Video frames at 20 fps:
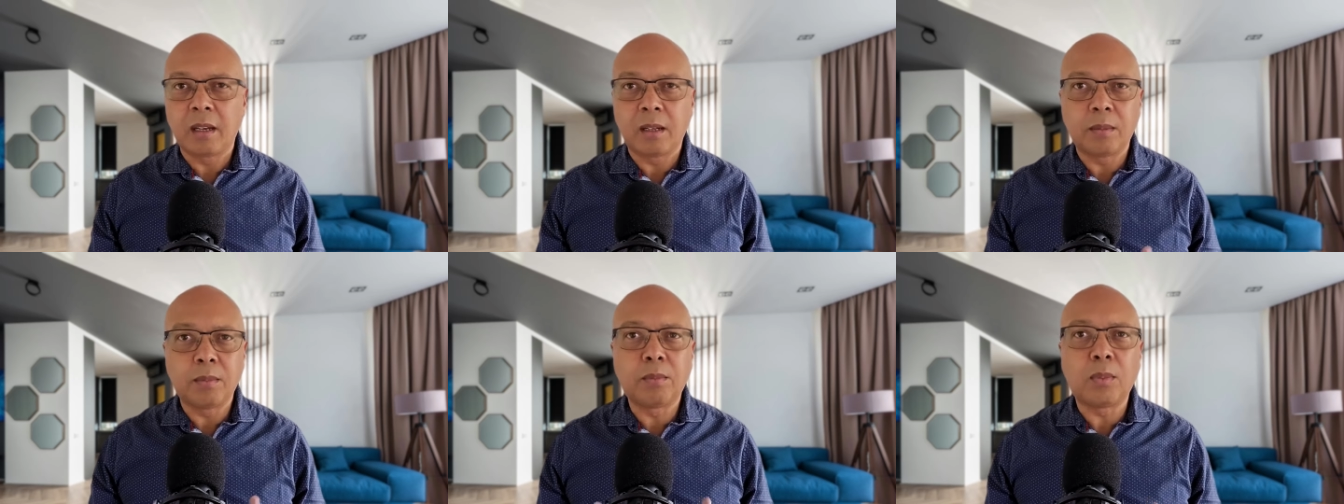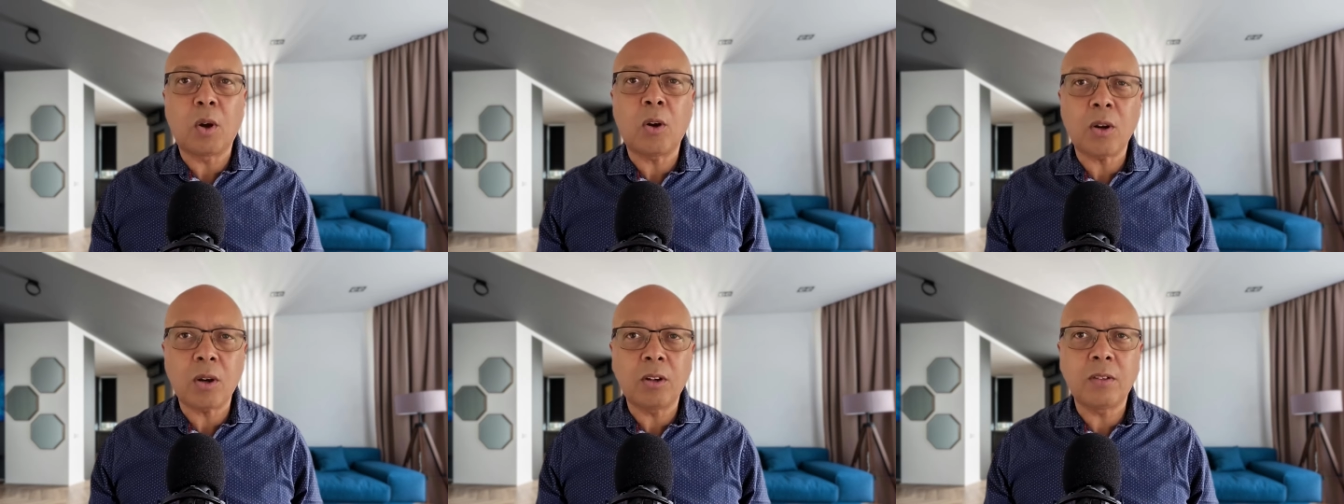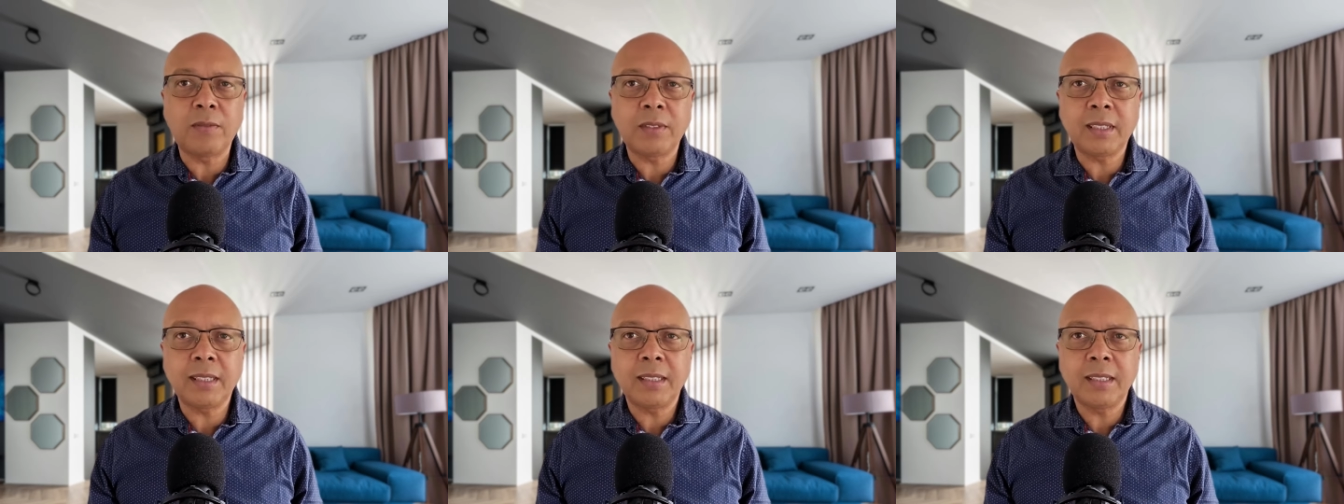
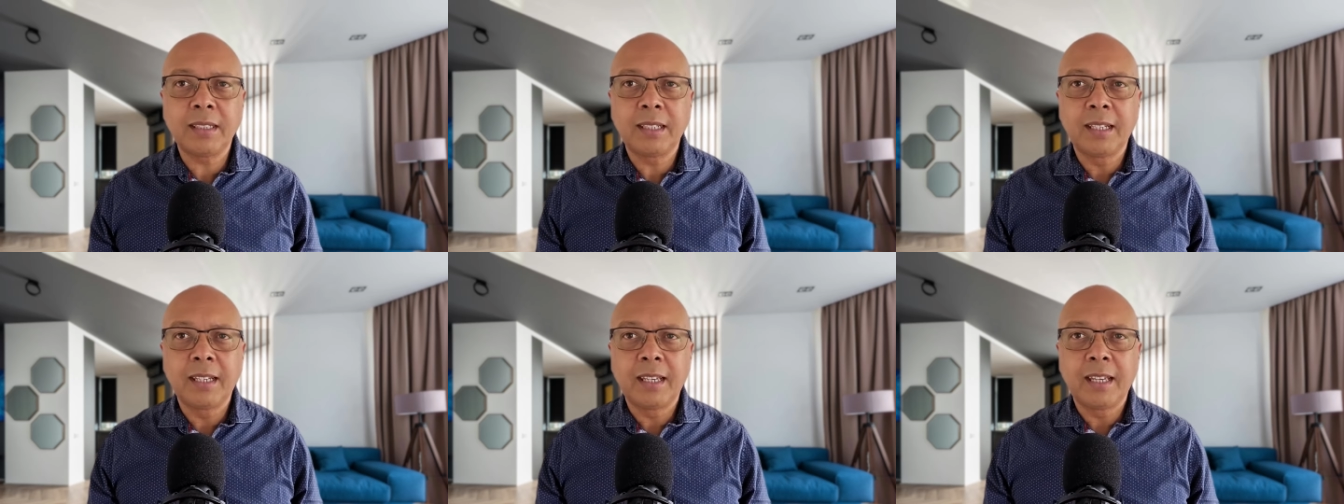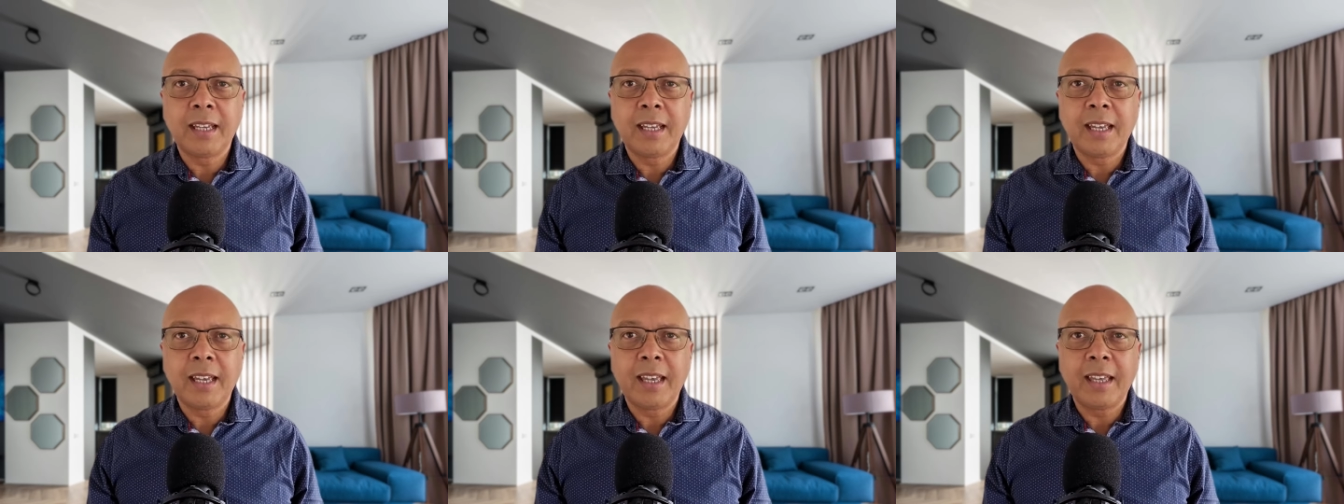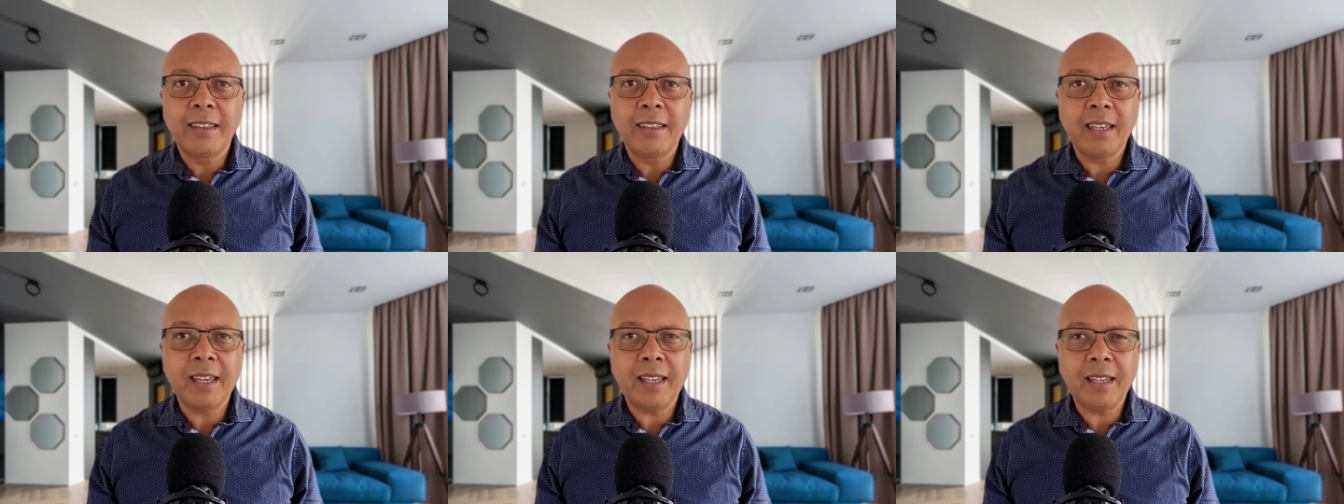Moreover,
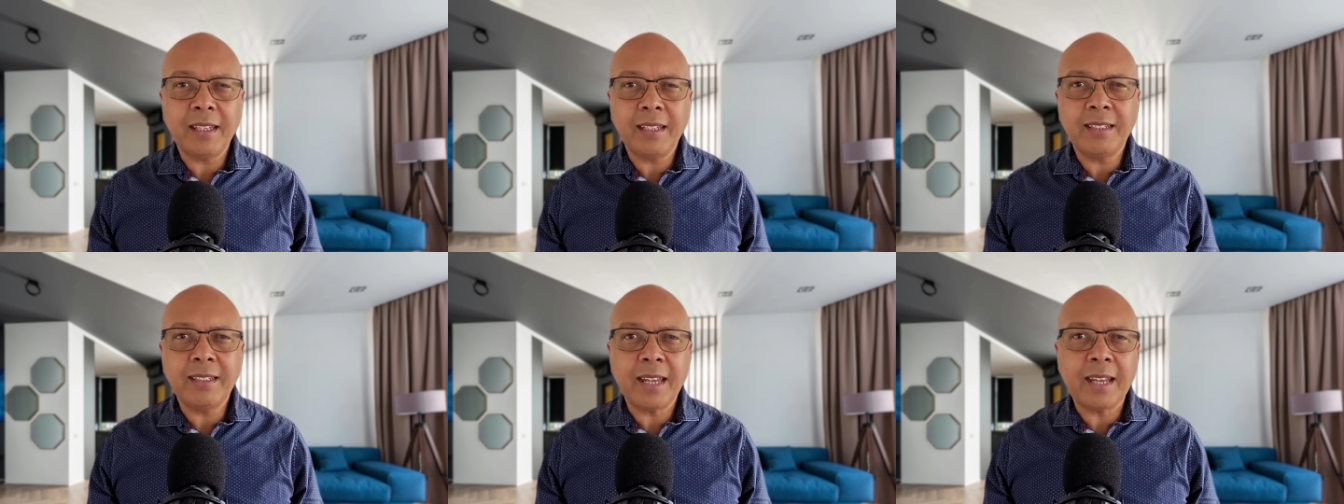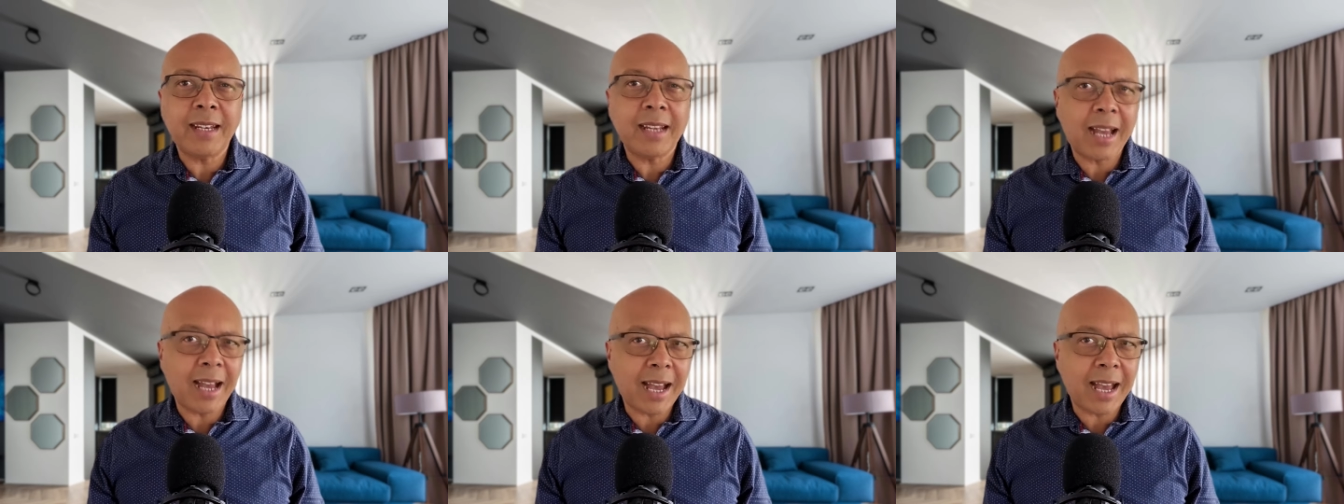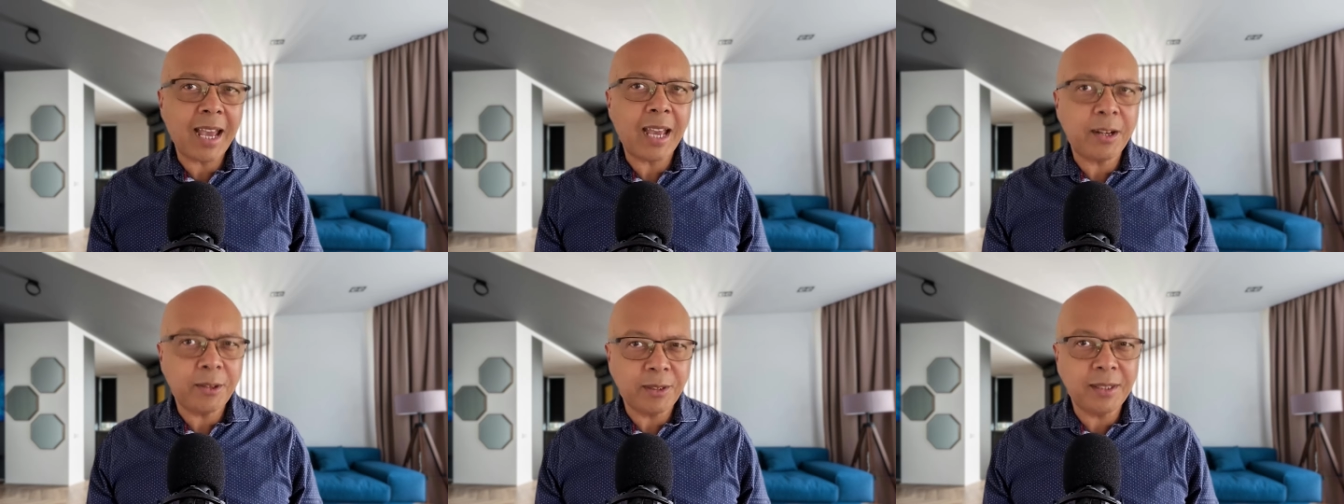there is an
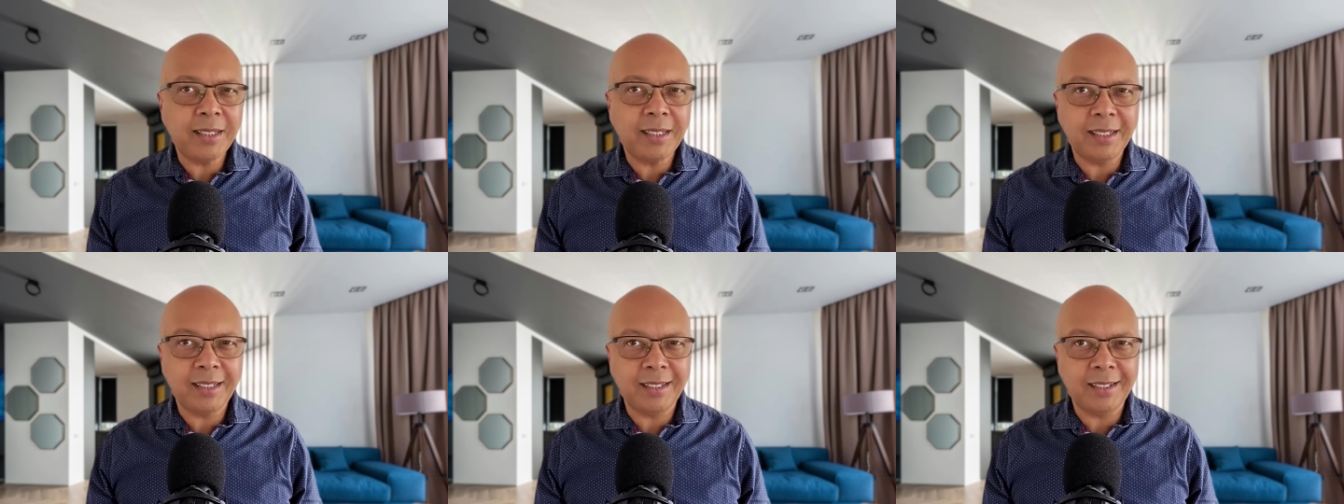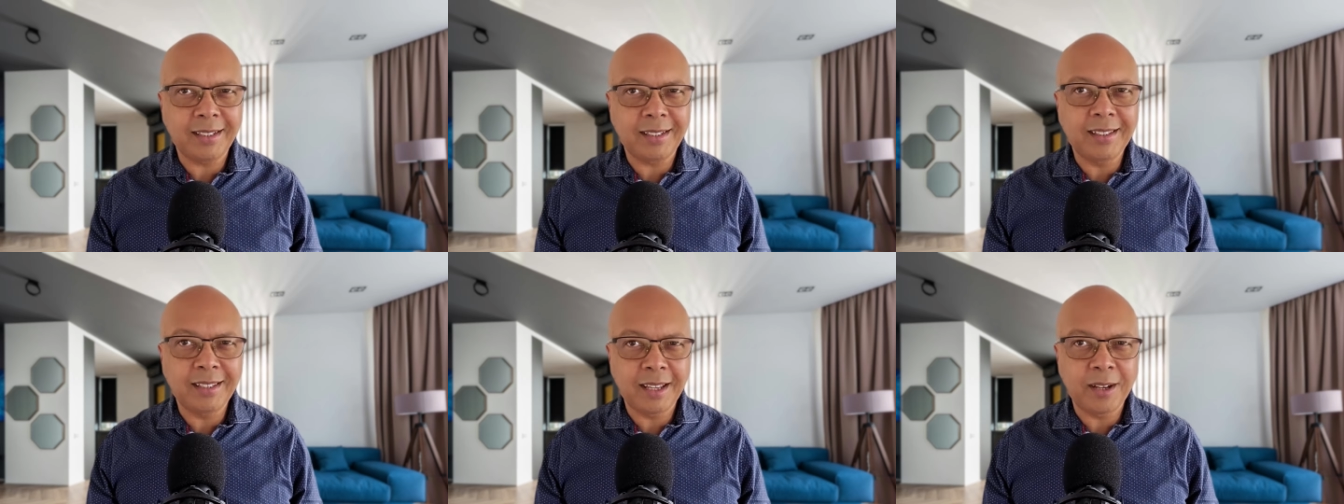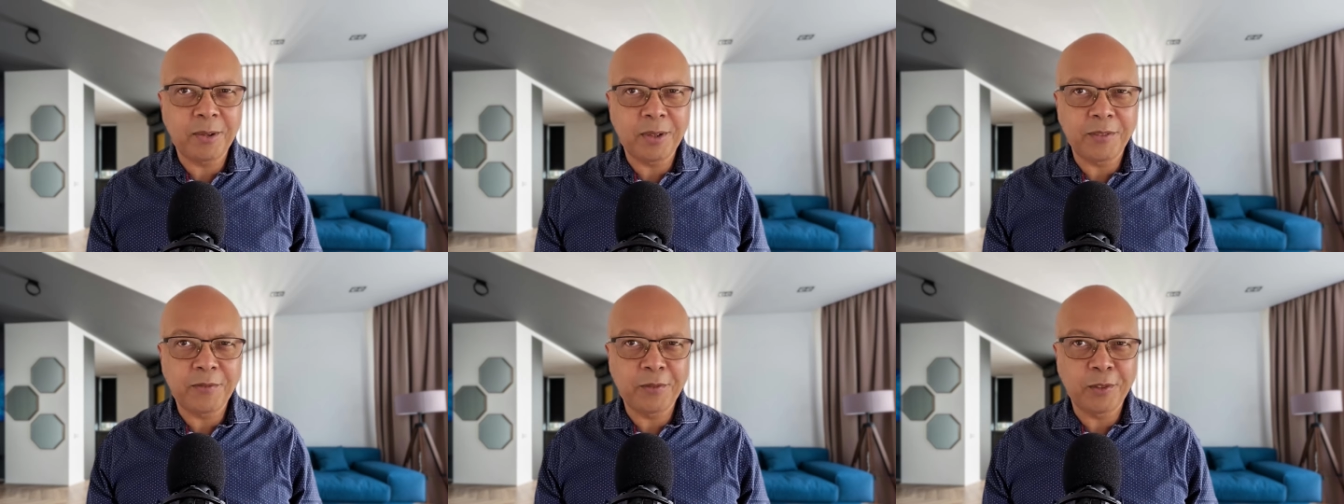irony in
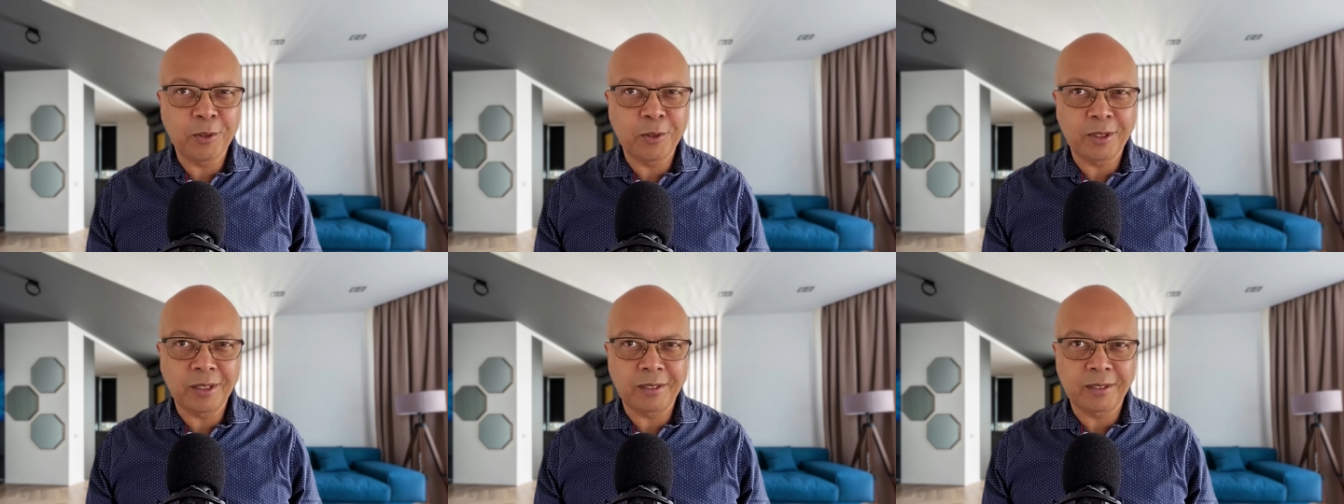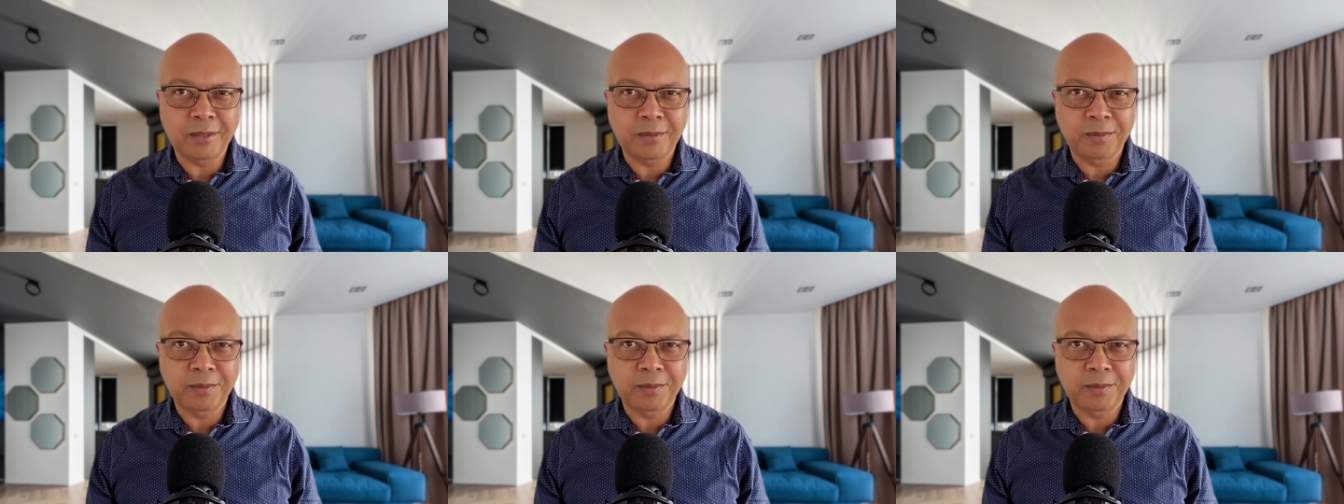their refusal.